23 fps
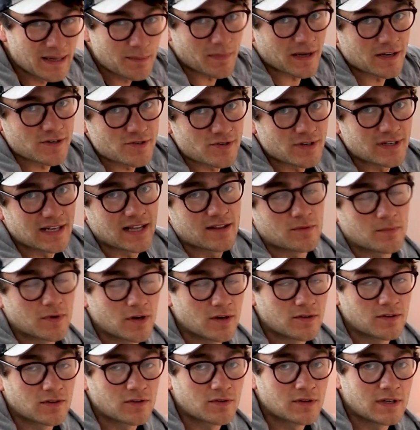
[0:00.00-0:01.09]
make sure you let
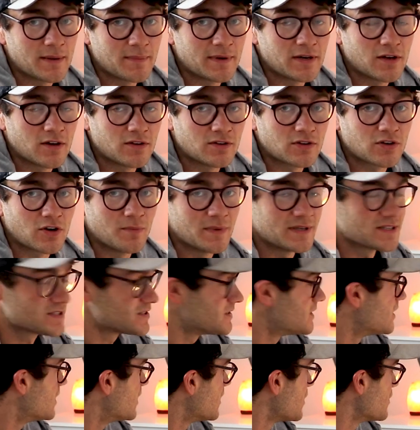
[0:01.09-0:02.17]
me know in the comments,
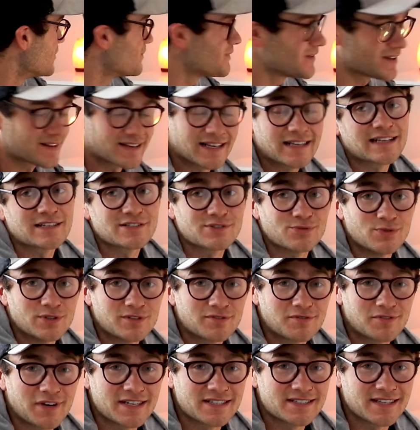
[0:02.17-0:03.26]
and hopefully I can get that sorted
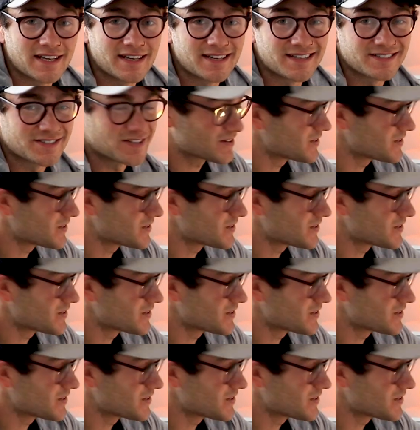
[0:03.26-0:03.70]
for race day, because I